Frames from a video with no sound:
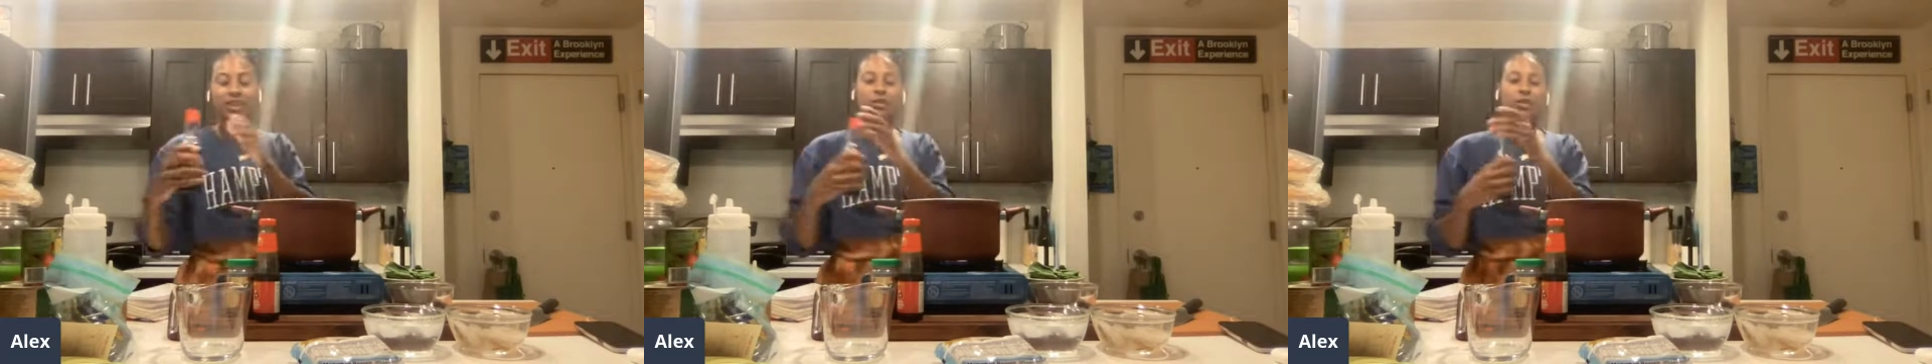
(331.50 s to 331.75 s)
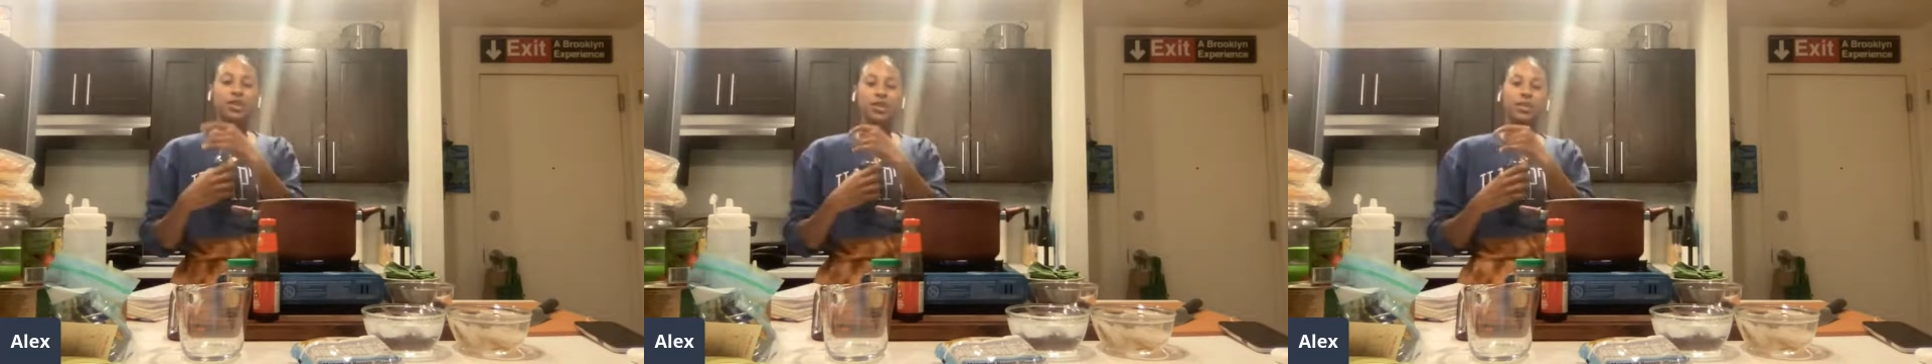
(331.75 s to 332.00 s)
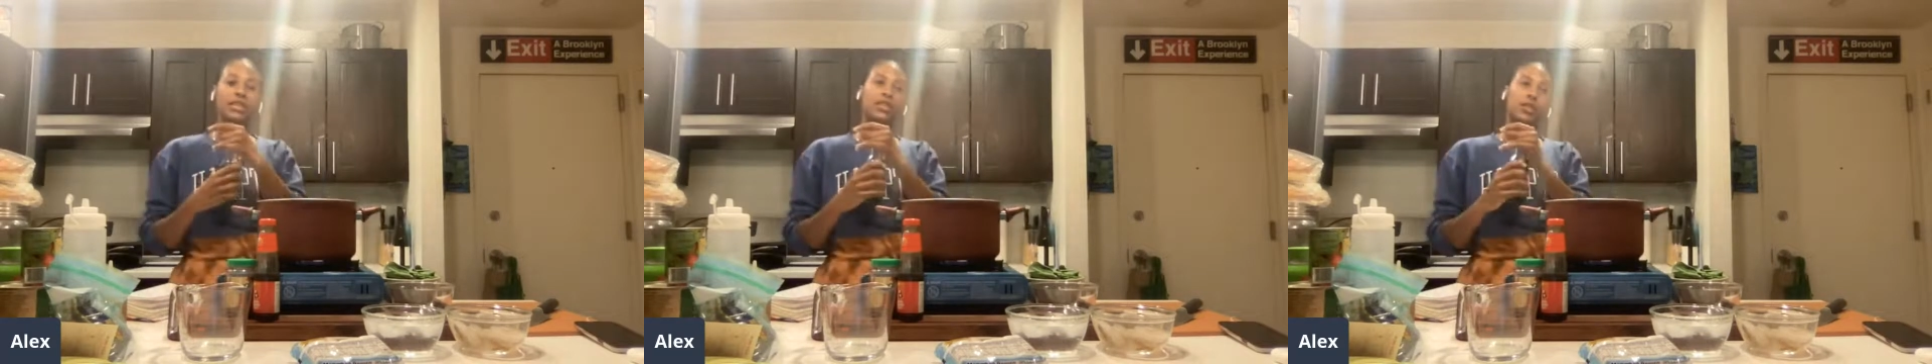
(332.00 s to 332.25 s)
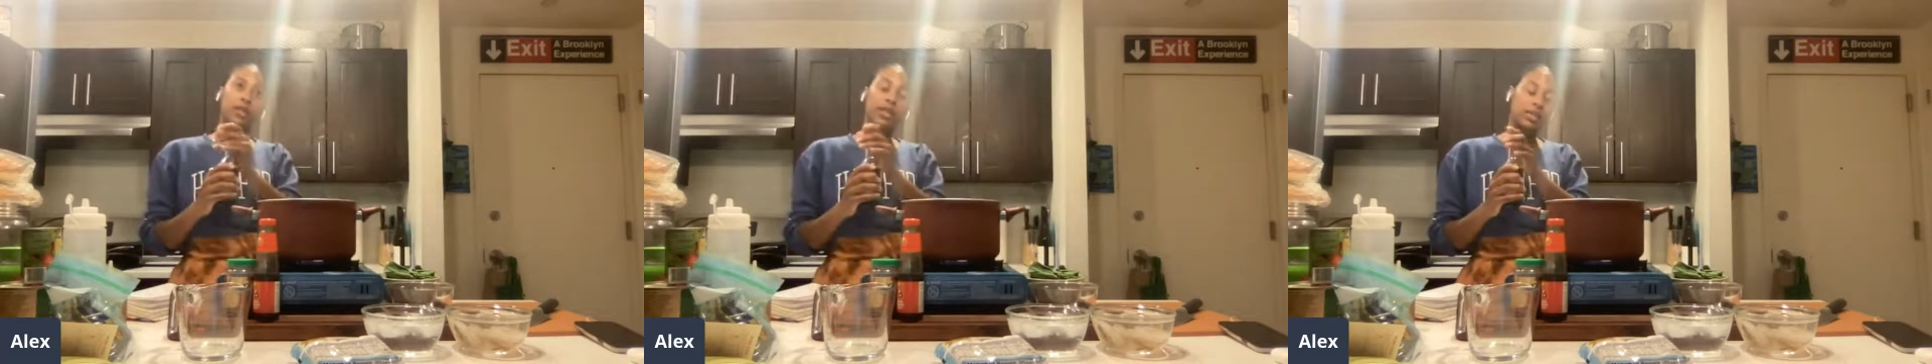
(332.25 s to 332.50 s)
so we're doing
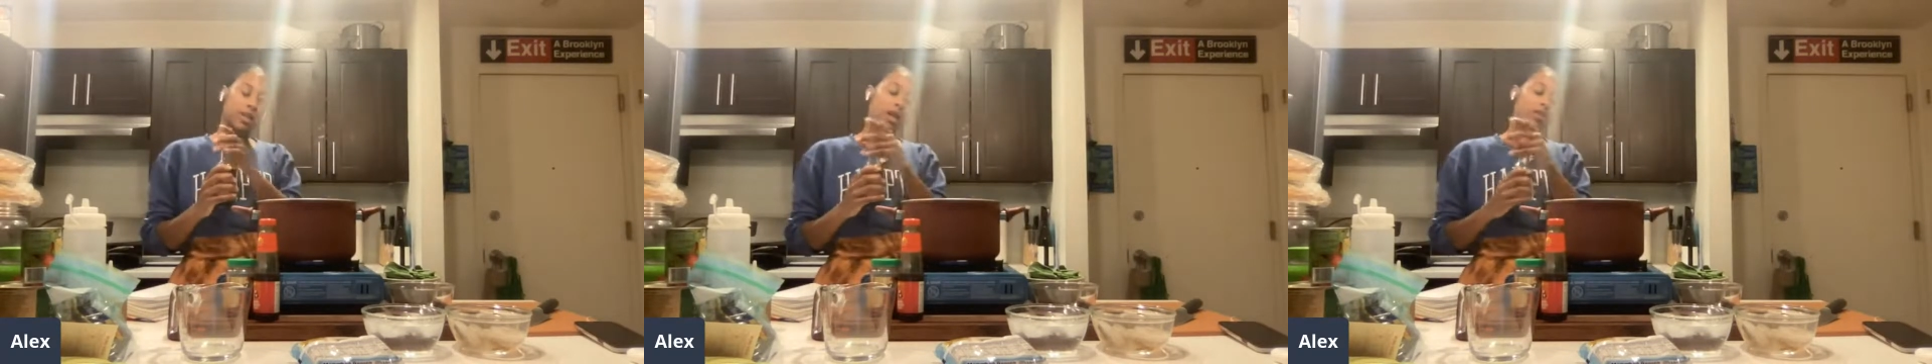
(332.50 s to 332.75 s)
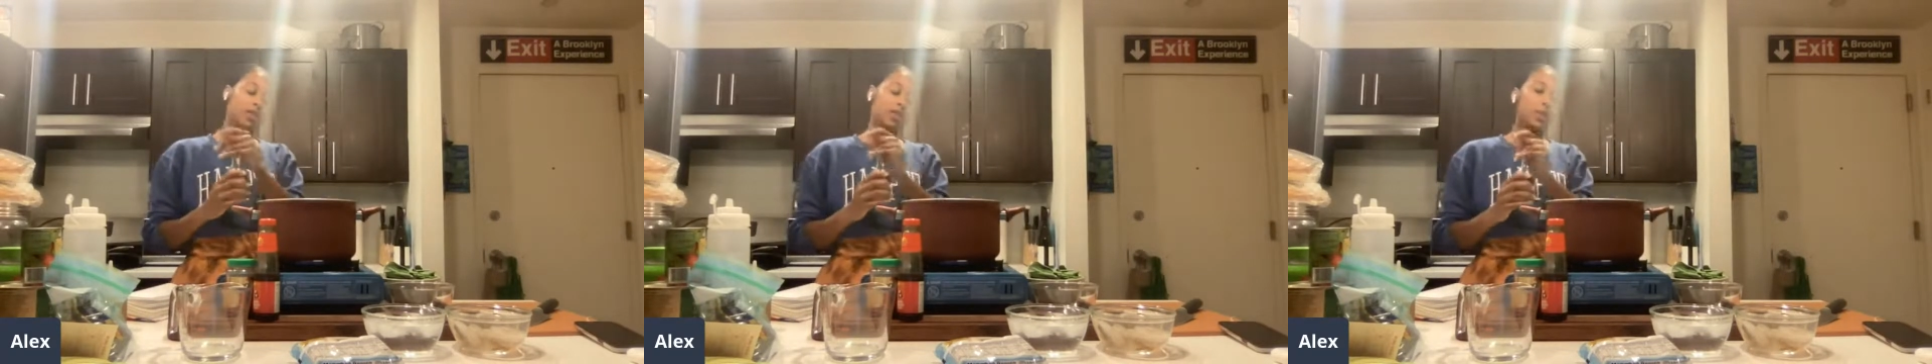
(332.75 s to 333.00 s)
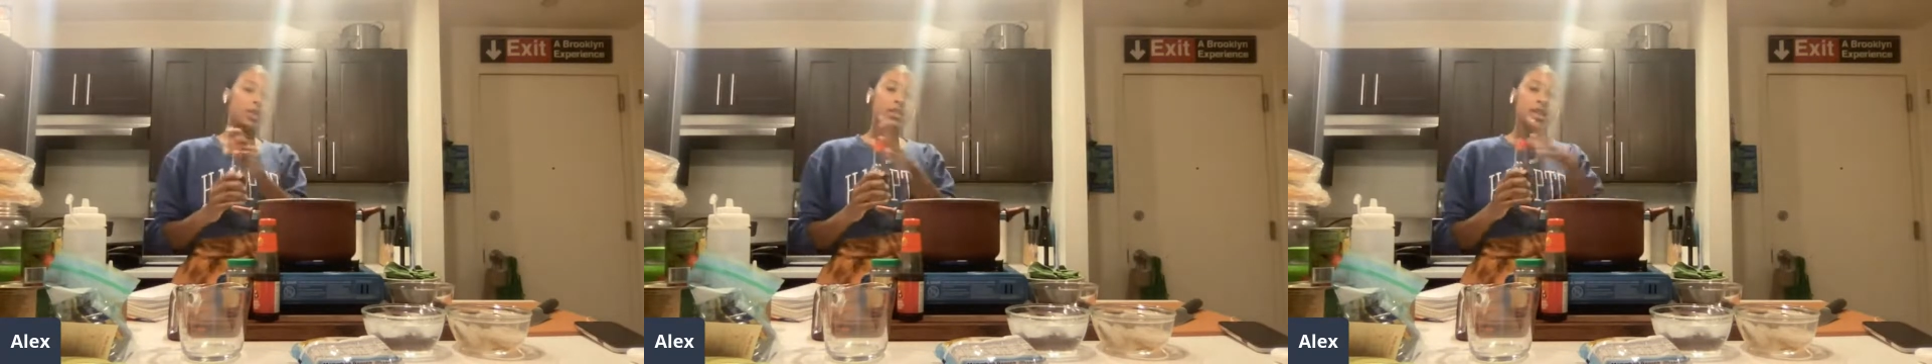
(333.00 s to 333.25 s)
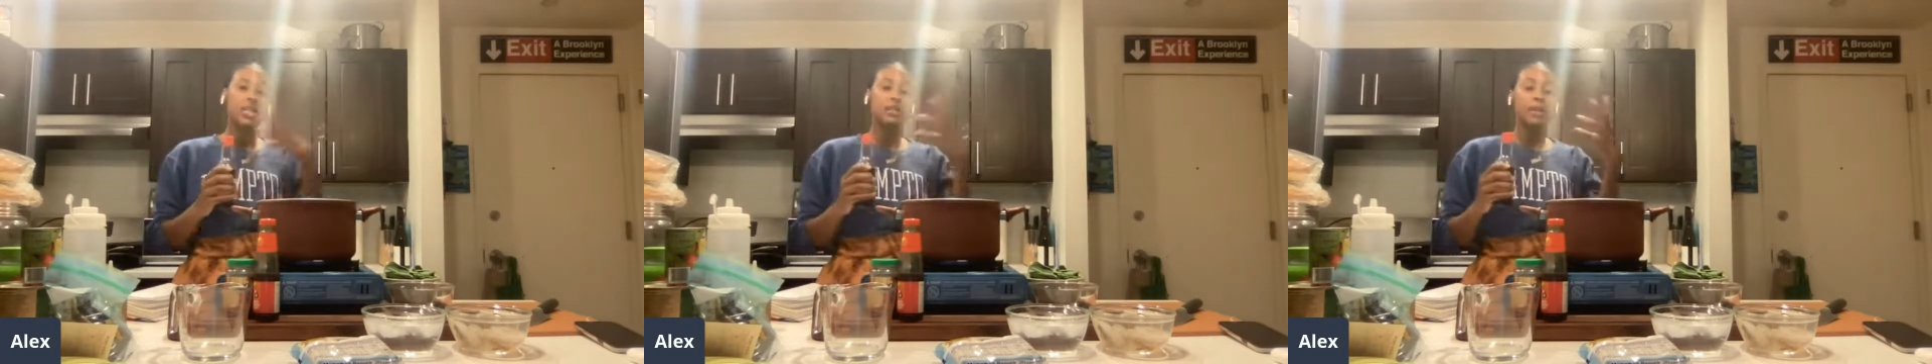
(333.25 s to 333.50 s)
soy sauce. Soy
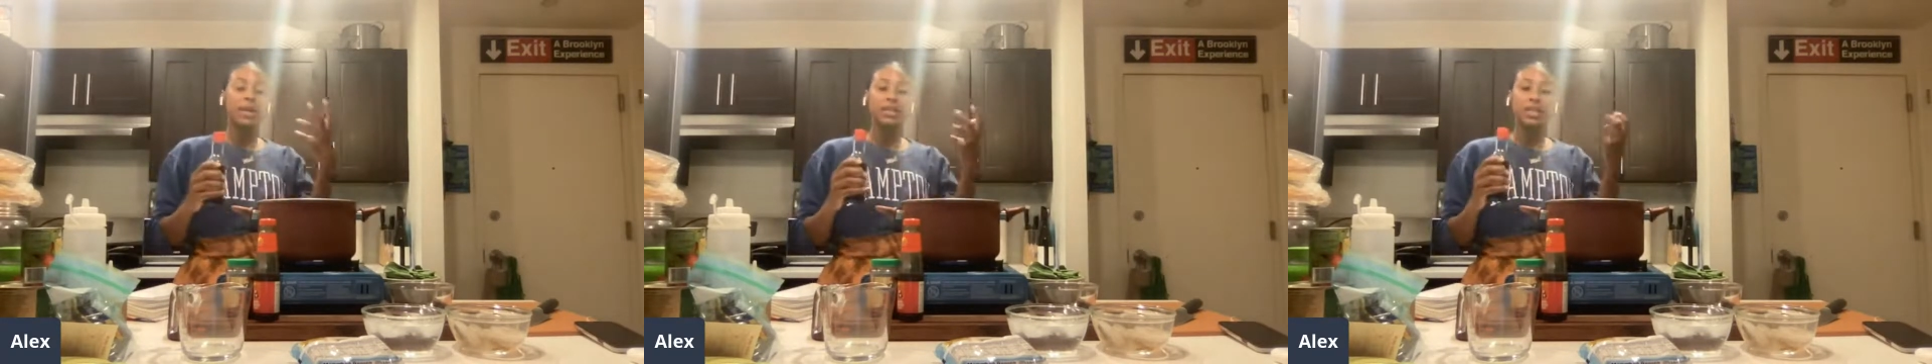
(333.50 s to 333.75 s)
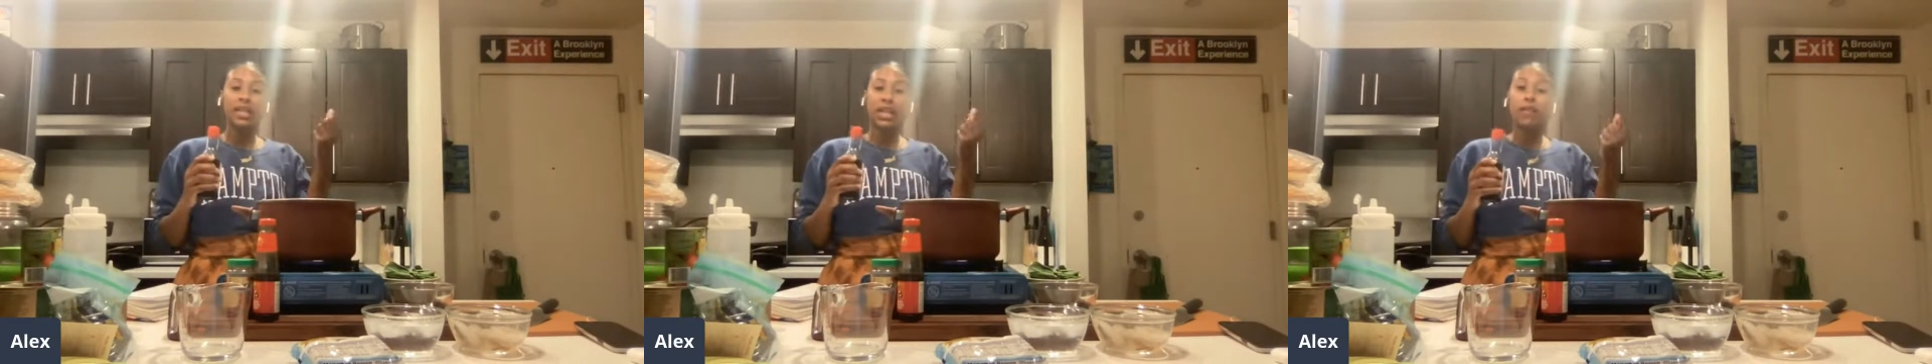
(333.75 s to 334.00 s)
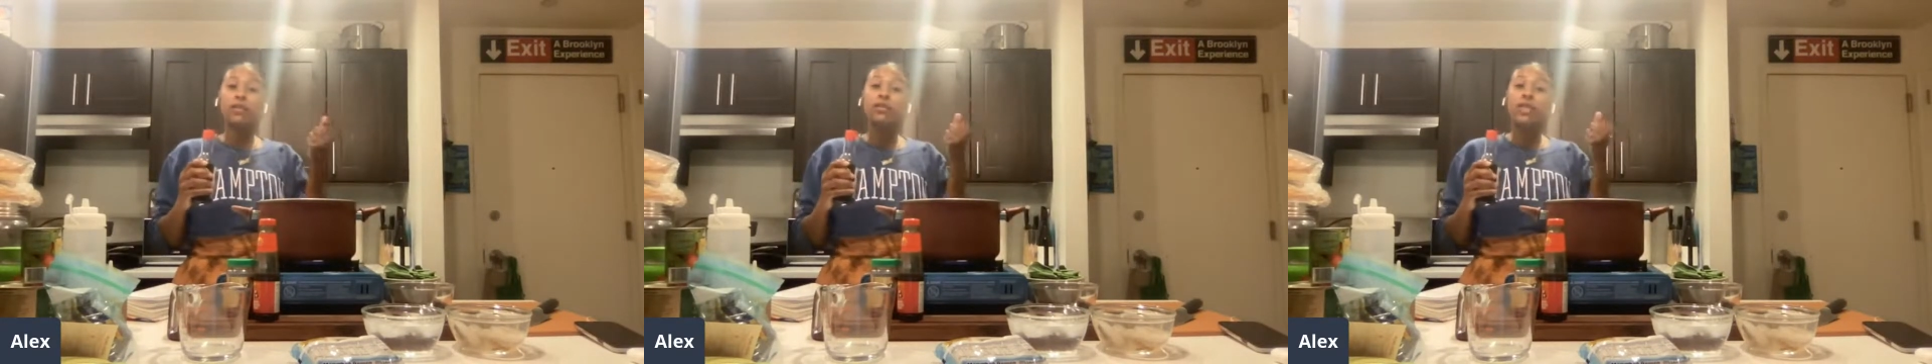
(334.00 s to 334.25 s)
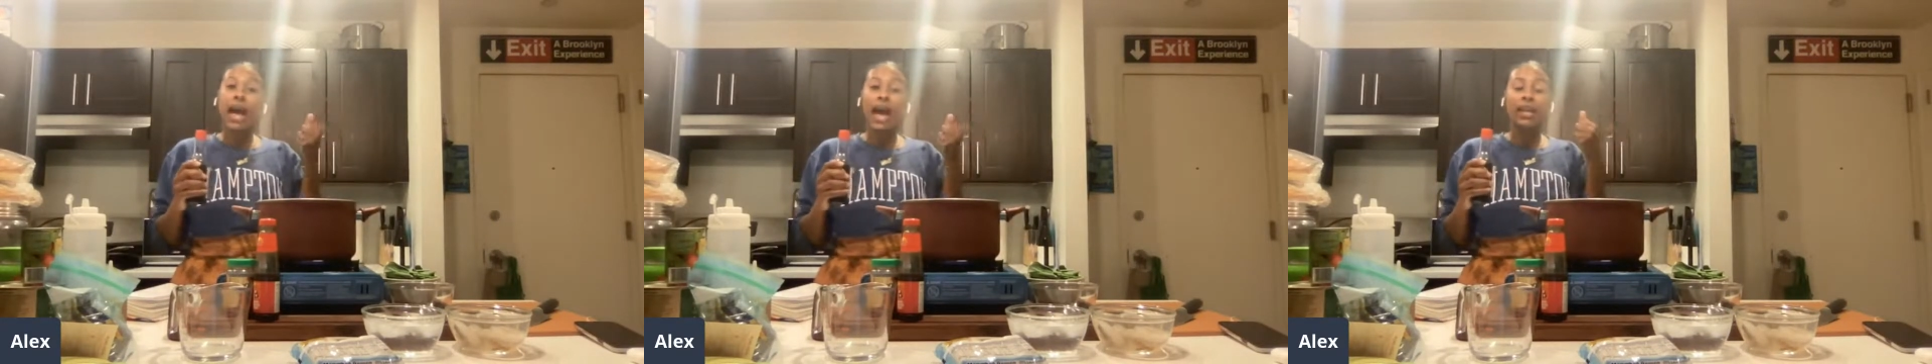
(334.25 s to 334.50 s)
sauce because it gives
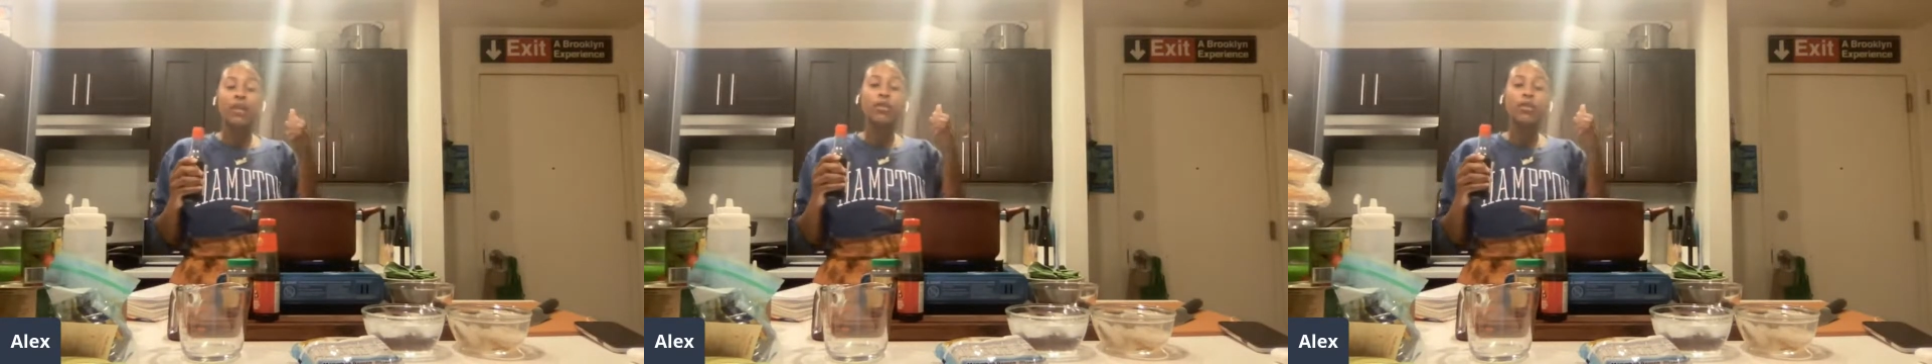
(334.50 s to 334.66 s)
that